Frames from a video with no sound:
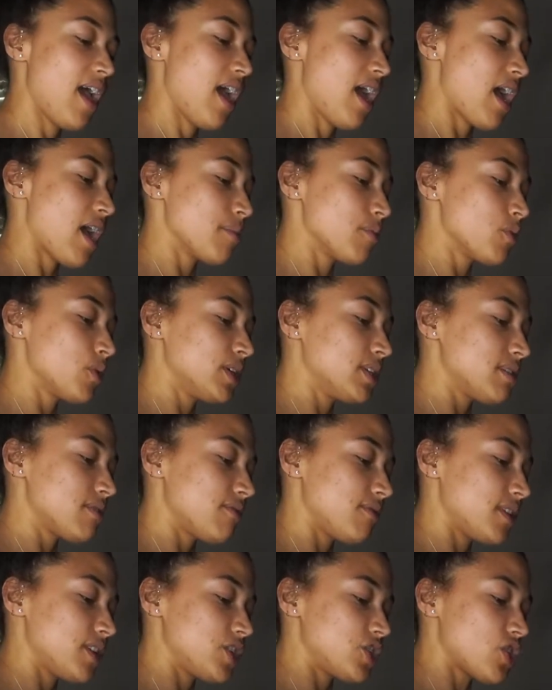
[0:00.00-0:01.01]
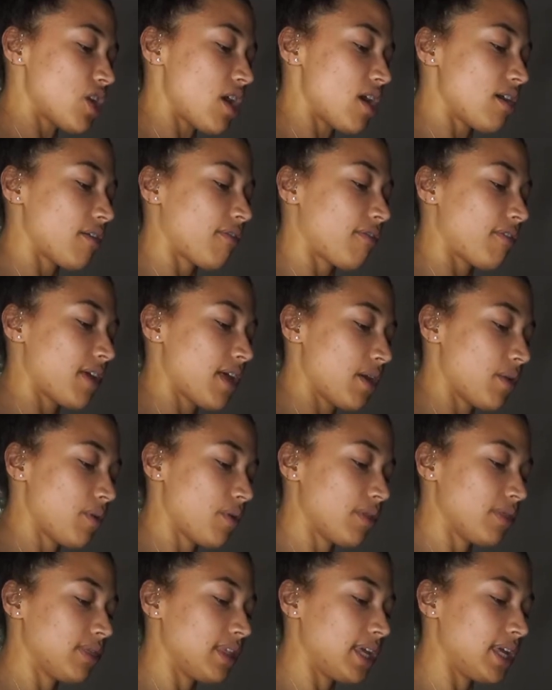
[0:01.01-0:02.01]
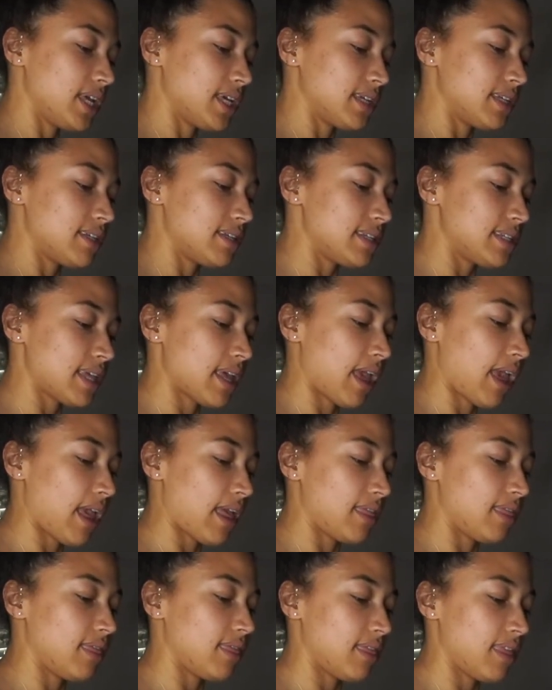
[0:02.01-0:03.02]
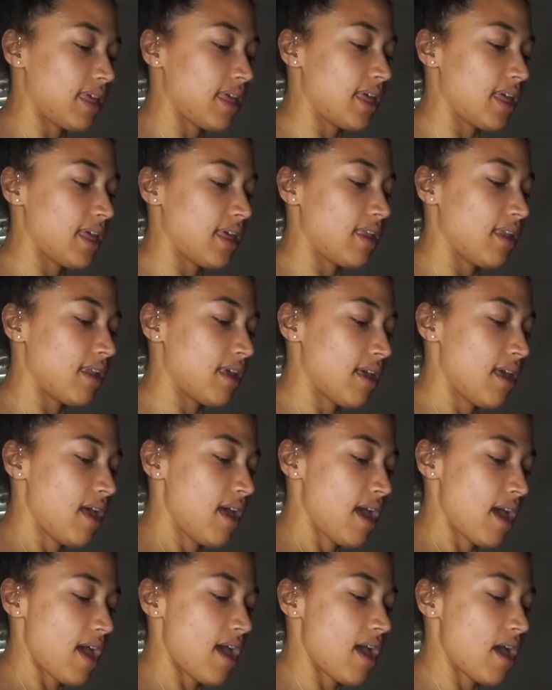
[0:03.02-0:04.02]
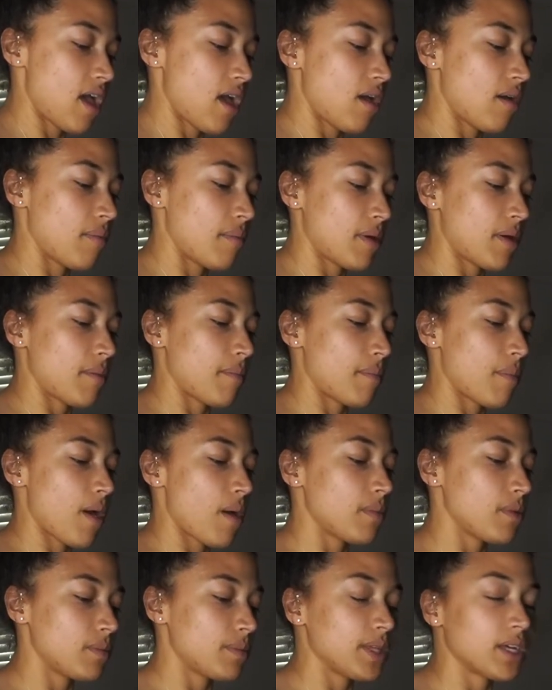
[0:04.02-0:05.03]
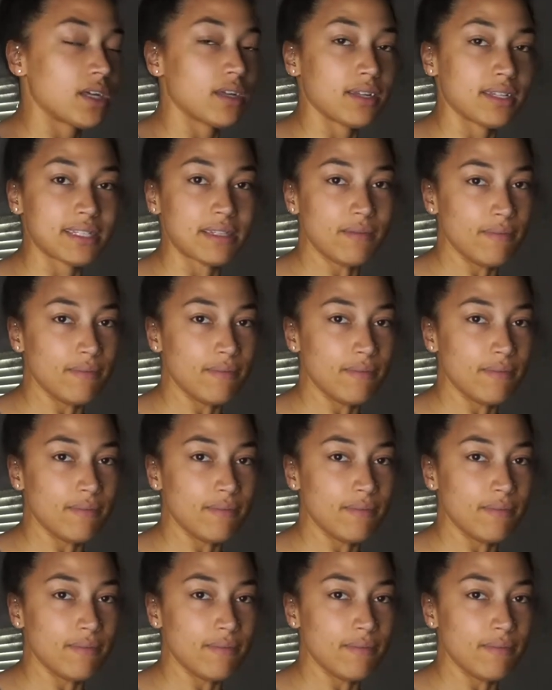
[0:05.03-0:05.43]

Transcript: I'm going to finish off these and then probably cook some